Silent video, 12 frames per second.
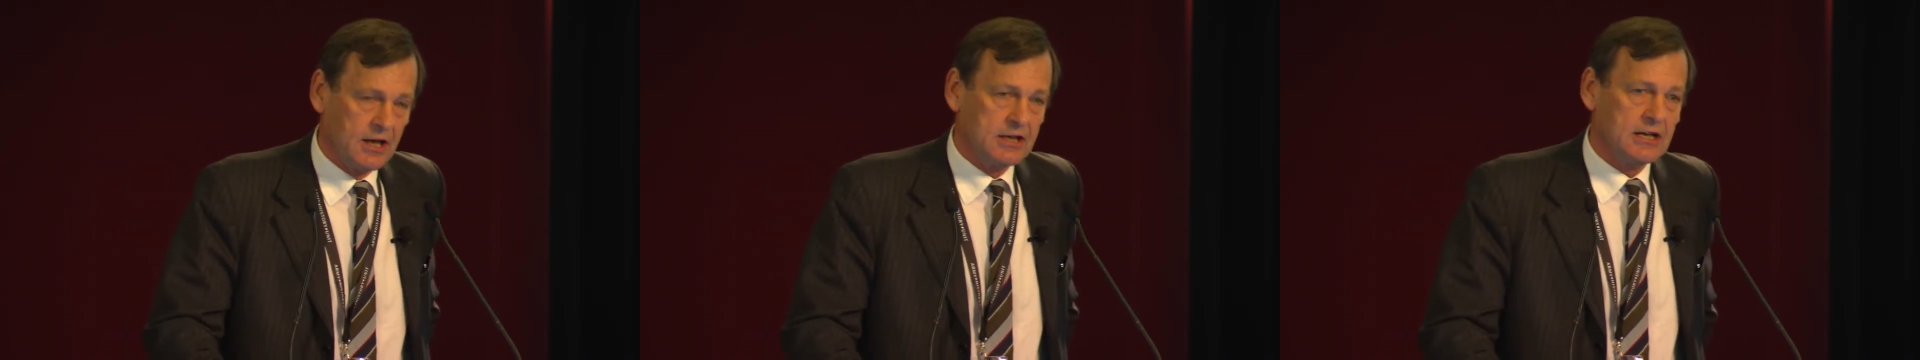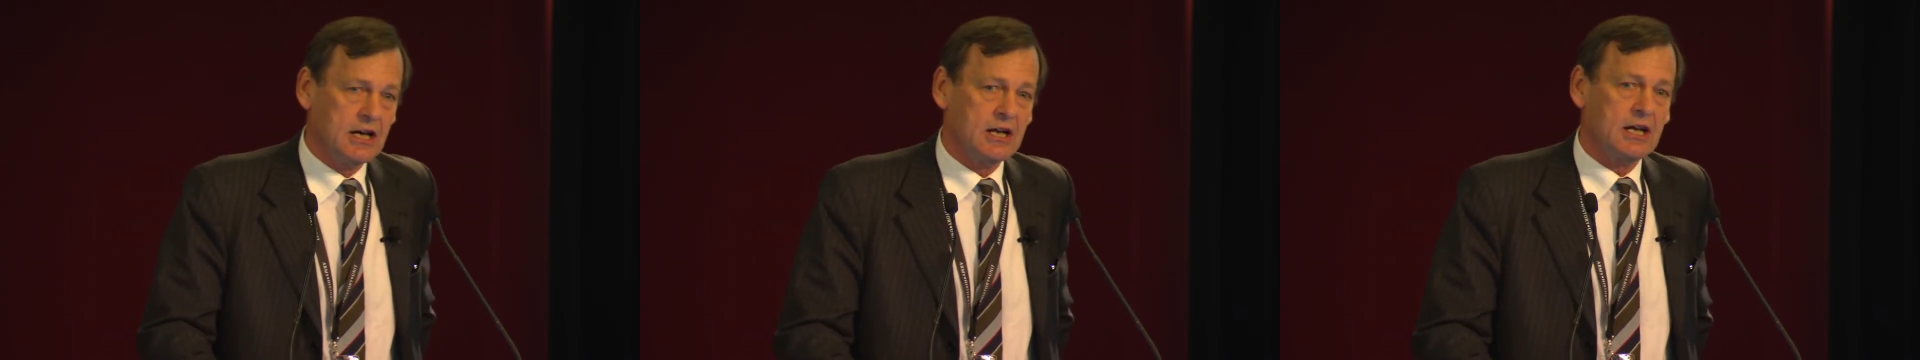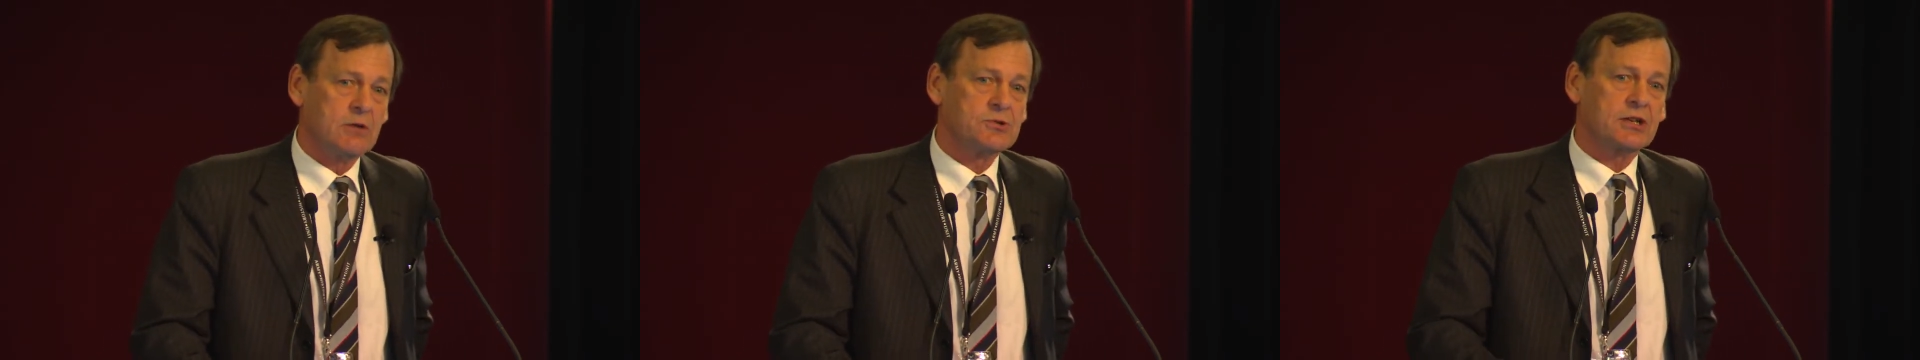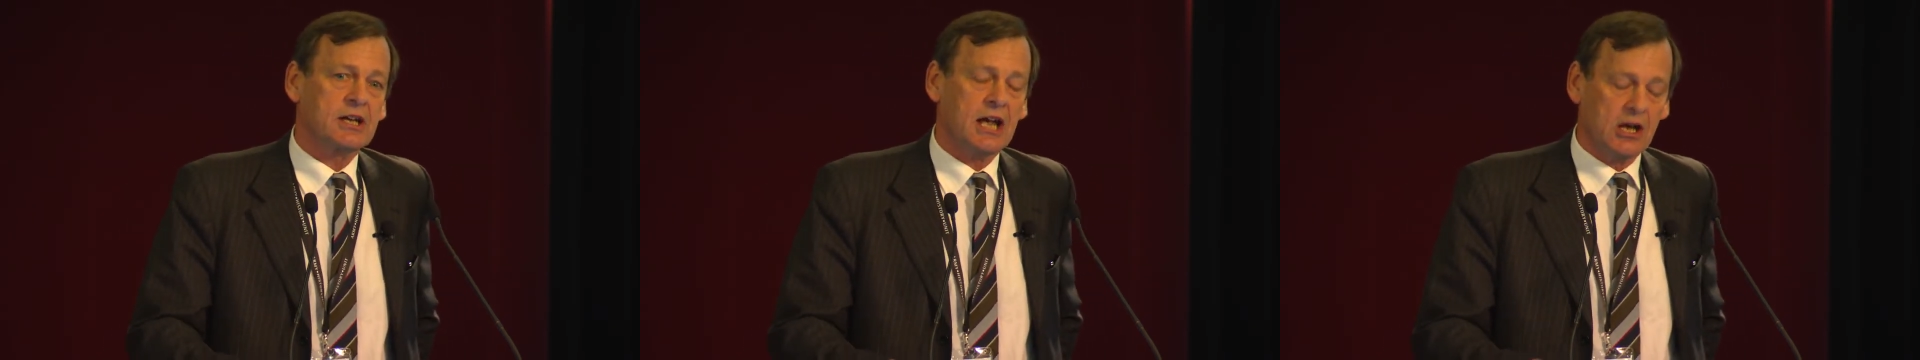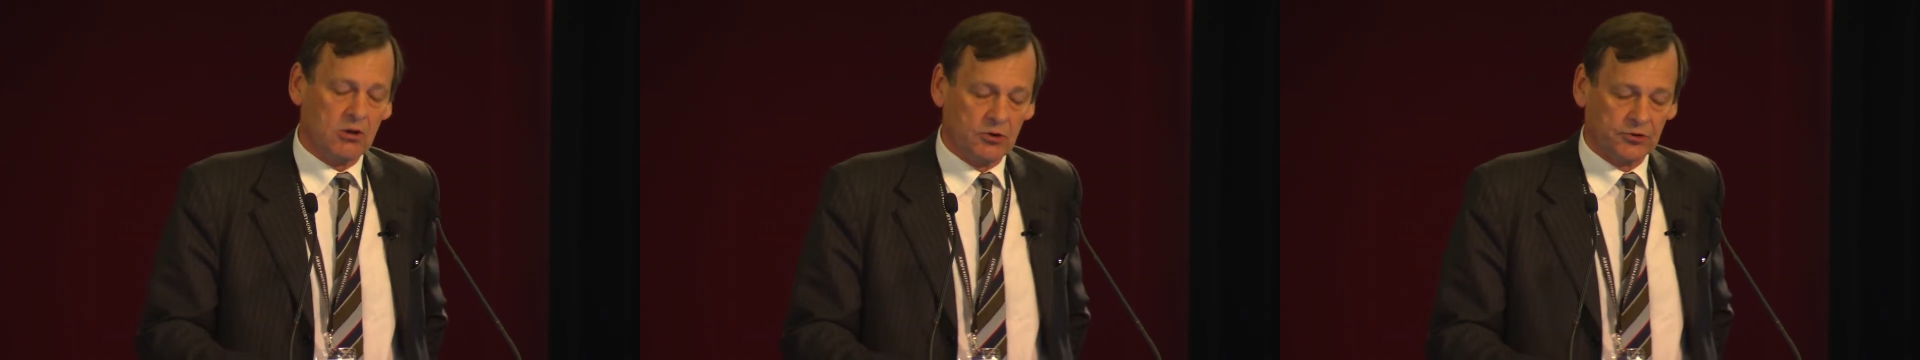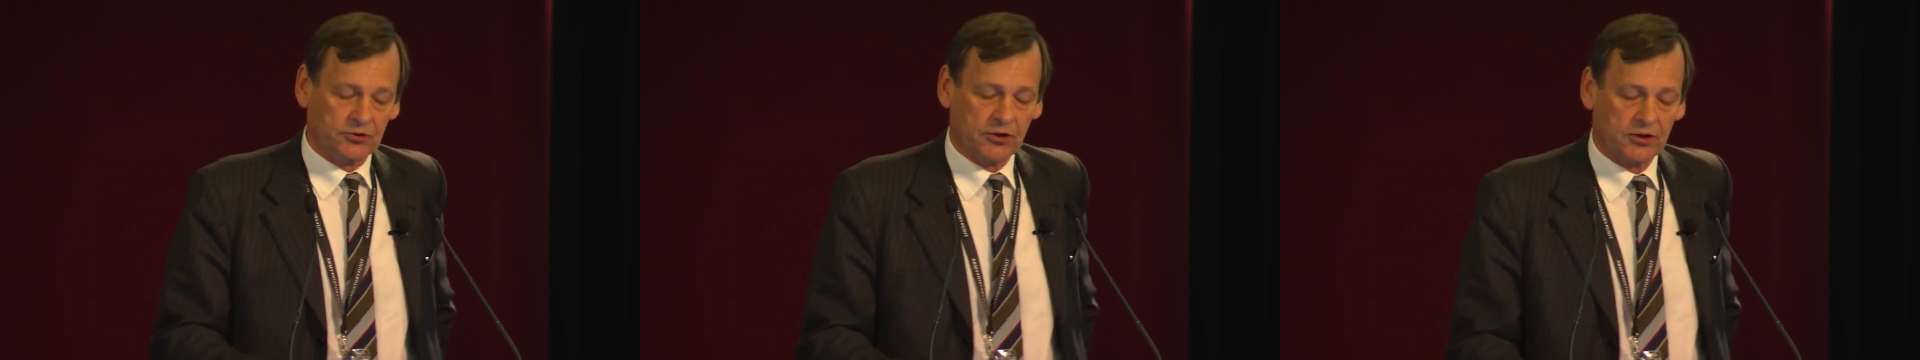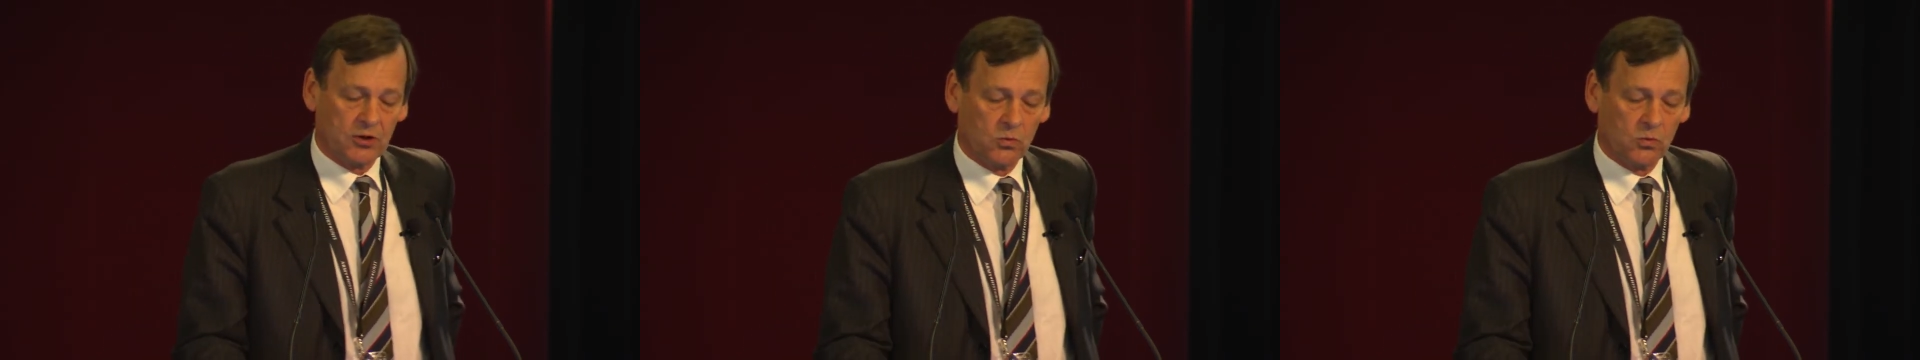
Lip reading: Yet it was a chaos that